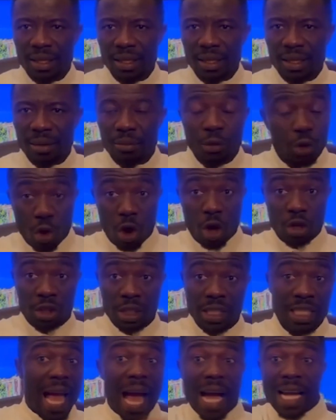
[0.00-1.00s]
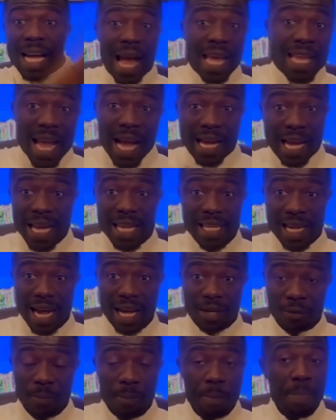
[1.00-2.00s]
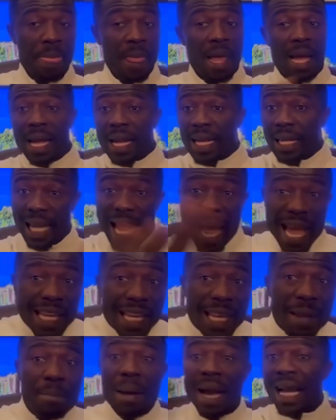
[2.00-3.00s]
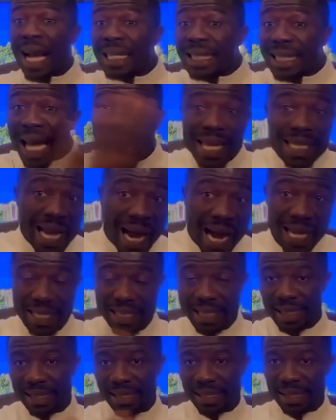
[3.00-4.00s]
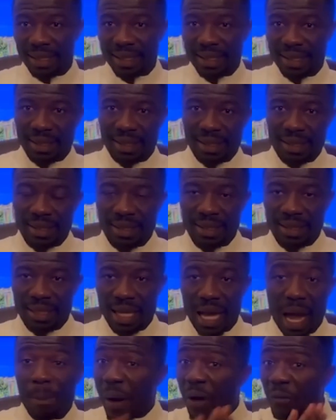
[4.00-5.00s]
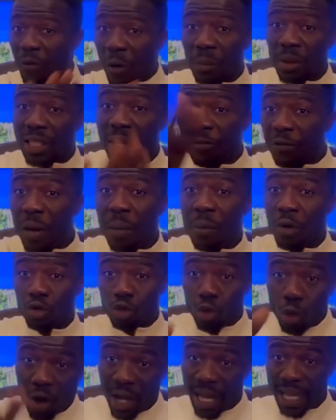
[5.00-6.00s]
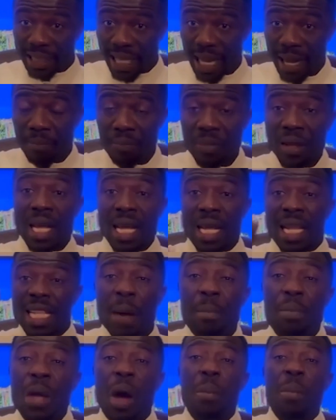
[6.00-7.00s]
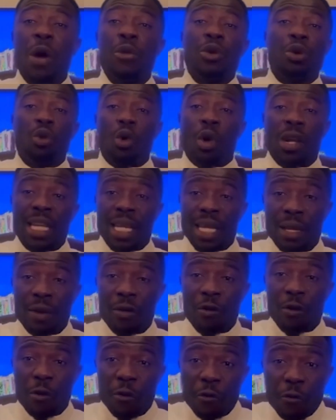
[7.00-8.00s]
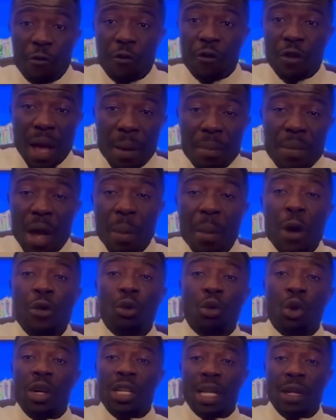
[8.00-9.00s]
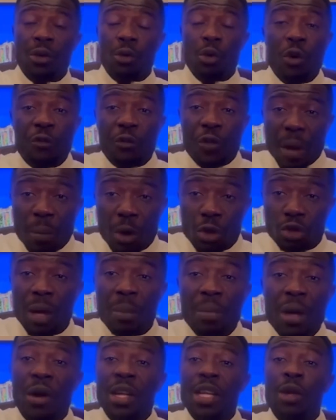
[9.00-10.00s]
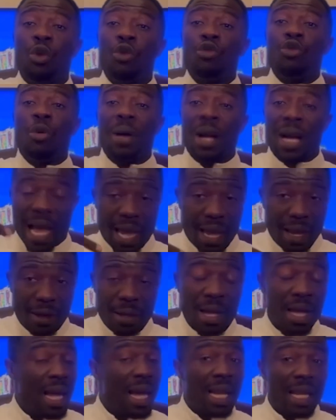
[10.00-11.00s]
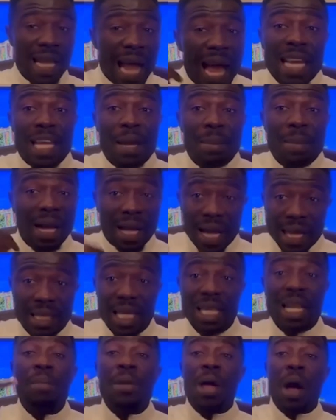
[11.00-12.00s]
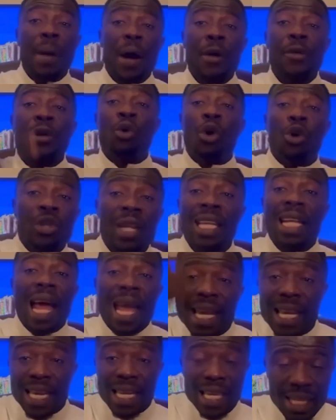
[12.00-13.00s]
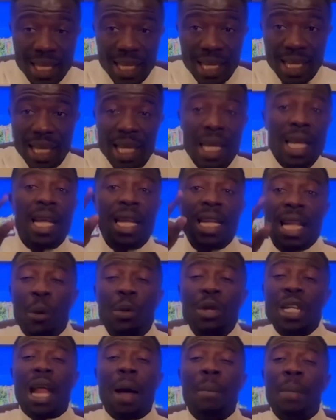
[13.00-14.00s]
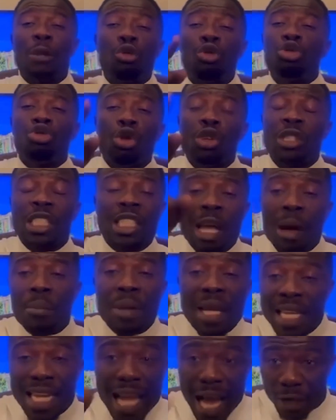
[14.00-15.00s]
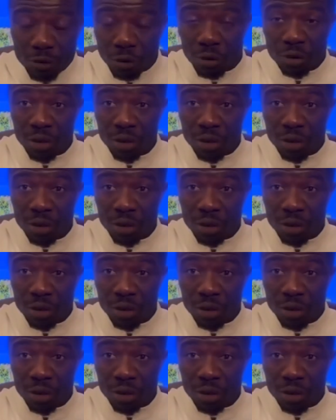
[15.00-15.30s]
Because ye can now like him make us harder. Apart from say famous who cassa, maybe I'll be recording. Ebi oba record who famous ebi oni kojo like be ka se ne bi oba record like na wudi na be to social media no